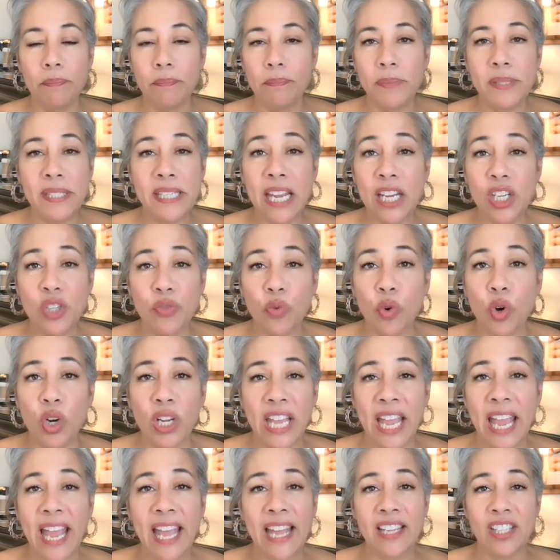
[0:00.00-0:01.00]
stage four
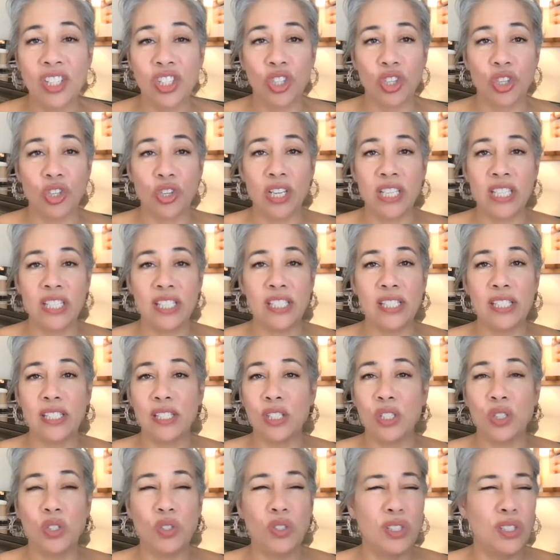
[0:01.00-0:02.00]
cancer and
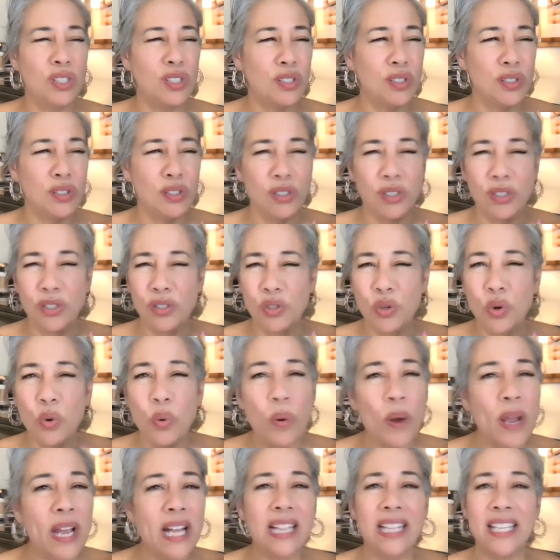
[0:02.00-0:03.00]

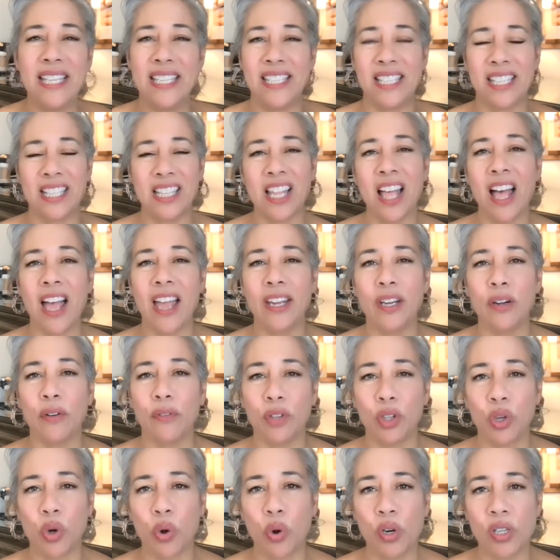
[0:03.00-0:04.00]
quickly decline over
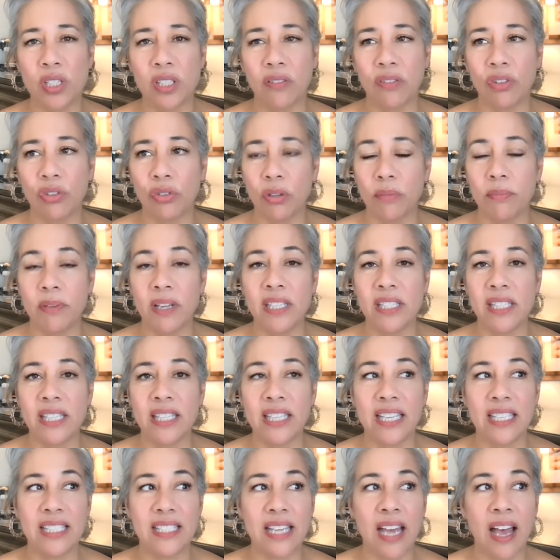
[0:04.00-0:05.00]
the course of three months and
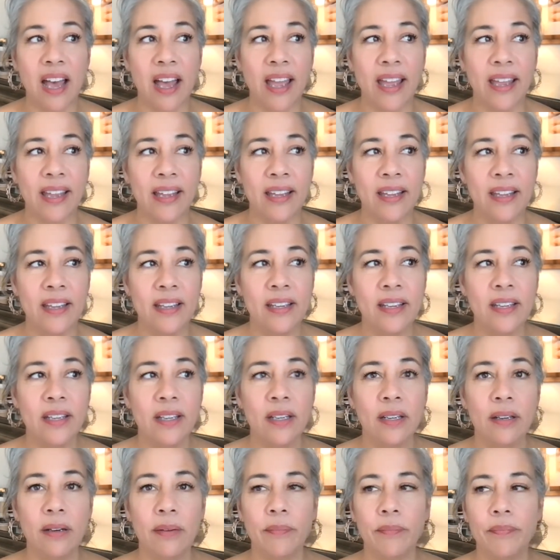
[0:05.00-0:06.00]
then die
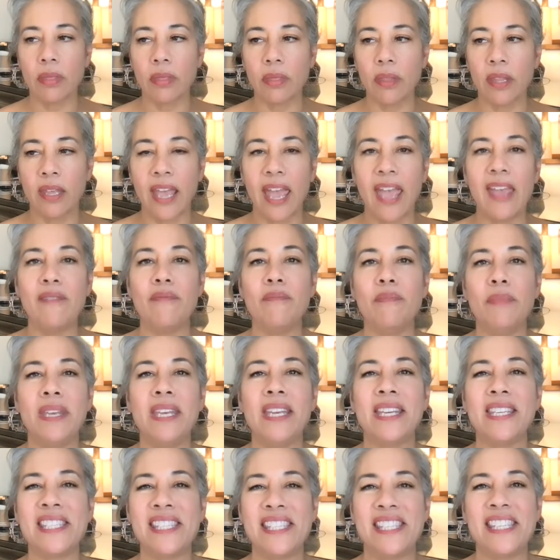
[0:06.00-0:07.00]
gave
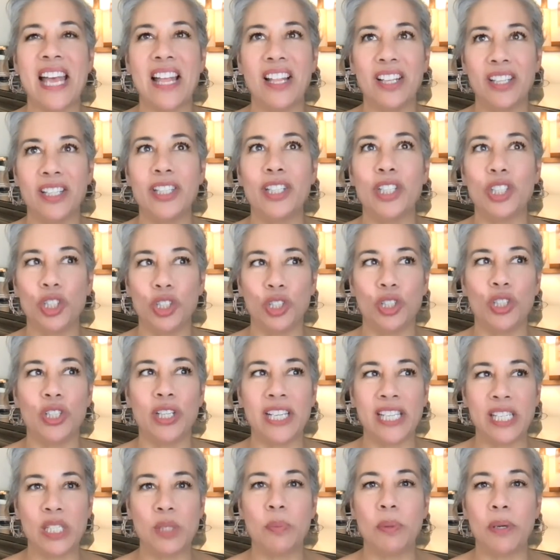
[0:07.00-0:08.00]
me a cellular
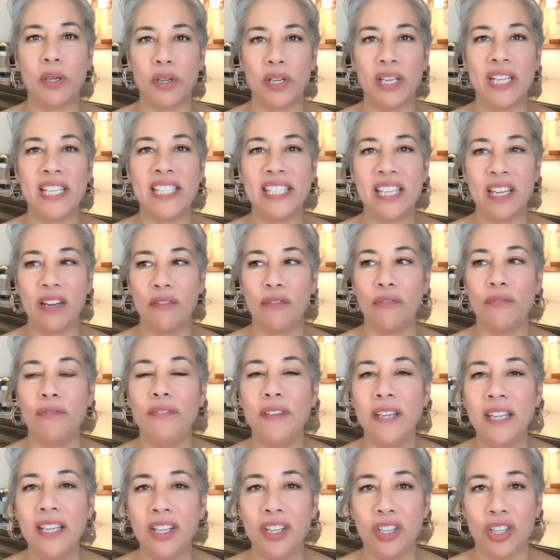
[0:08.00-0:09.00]
experience and
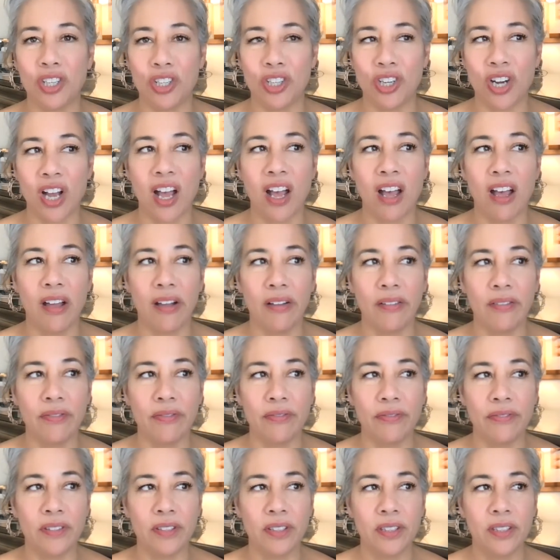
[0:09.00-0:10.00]
fear
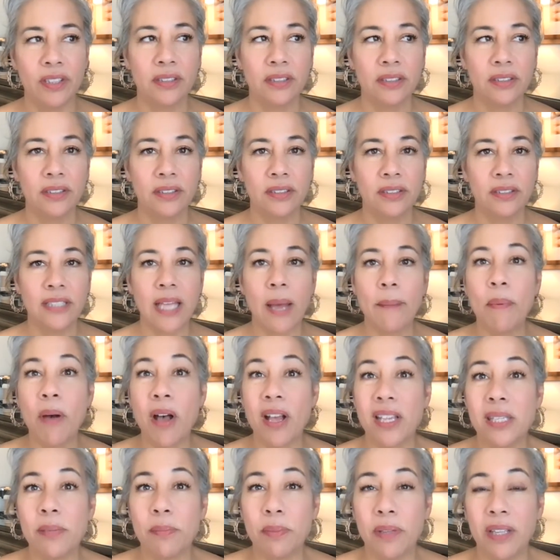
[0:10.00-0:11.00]
of that
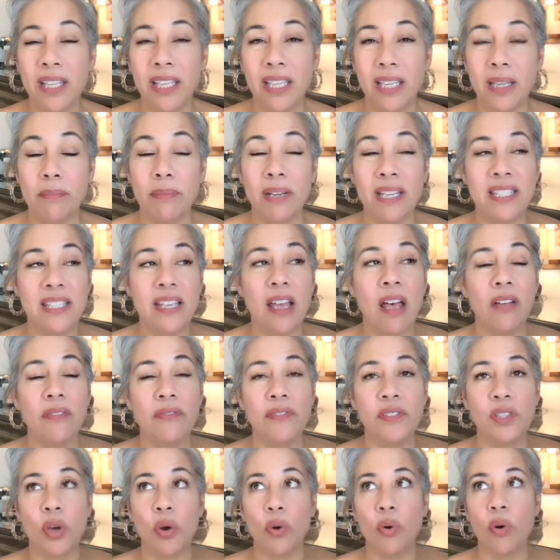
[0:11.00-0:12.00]
possibility in myself.
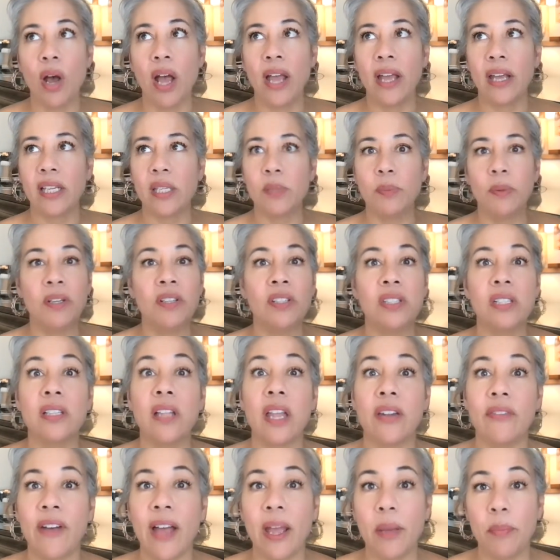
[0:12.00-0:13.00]
So I experienced a
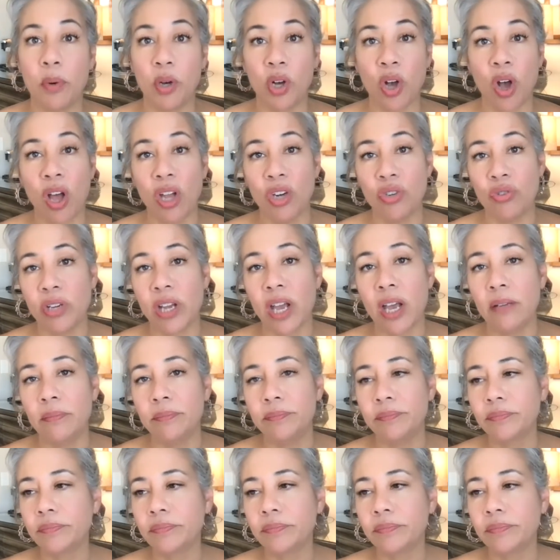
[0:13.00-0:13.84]
lot of hypochondria